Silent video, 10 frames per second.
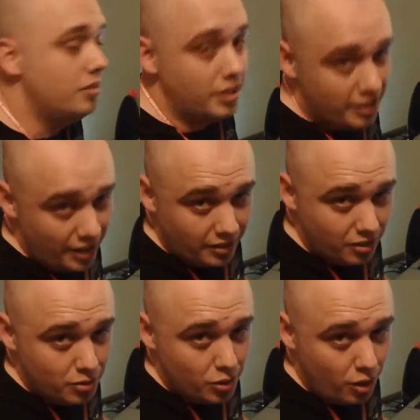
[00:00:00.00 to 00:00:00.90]

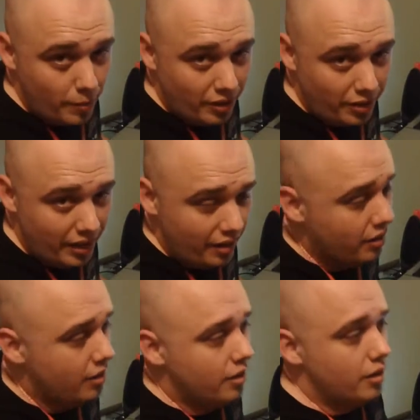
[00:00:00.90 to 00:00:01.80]
detected. Sorry about that.
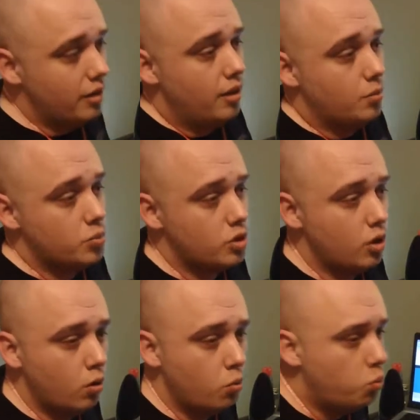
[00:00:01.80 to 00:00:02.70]

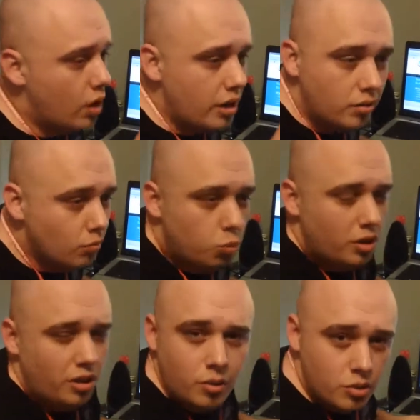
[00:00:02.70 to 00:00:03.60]
So what
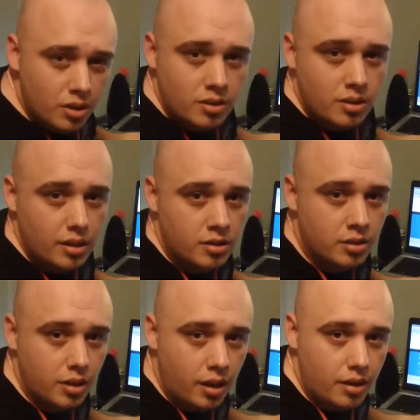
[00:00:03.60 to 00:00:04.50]
use is this
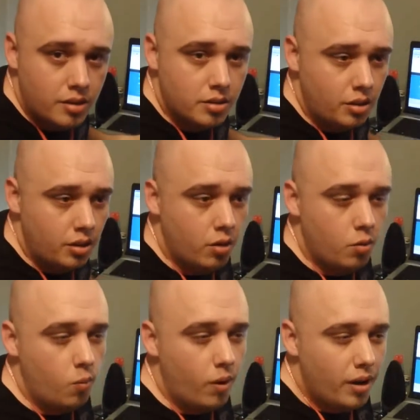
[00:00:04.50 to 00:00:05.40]
to us? You know,
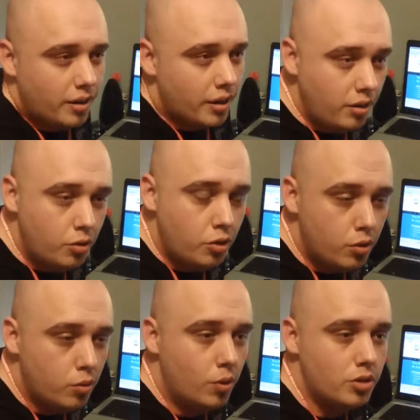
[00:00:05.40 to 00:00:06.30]
what can you
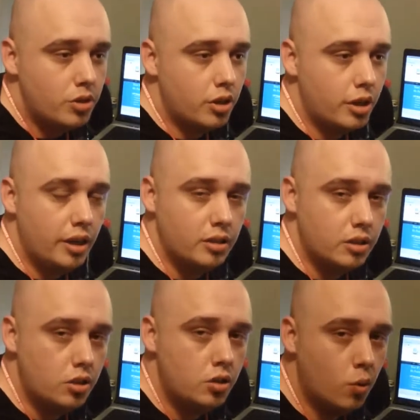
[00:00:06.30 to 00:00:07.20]
do once you're
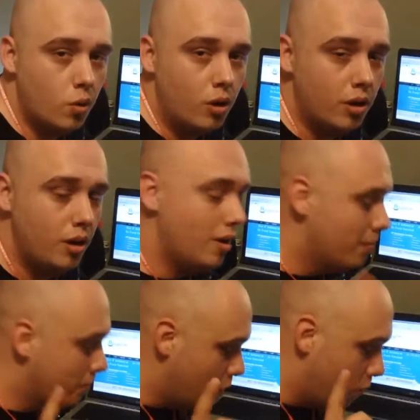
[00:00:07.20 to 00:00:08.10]
connected to Tor?
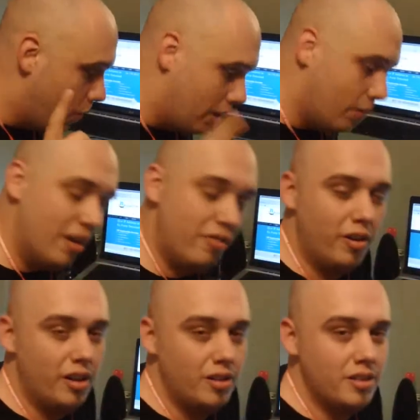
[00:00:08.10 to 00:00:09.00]
Well, my
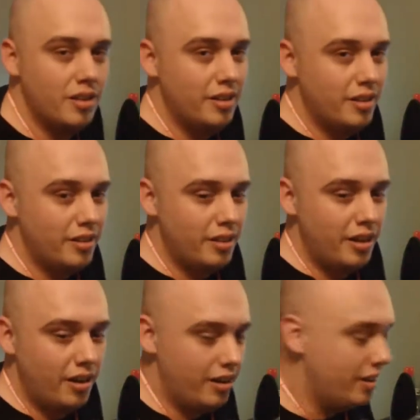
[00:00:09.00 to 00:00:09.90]
friends,
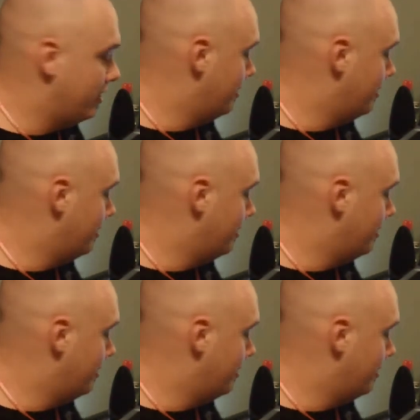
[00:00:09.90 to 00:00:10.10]
there is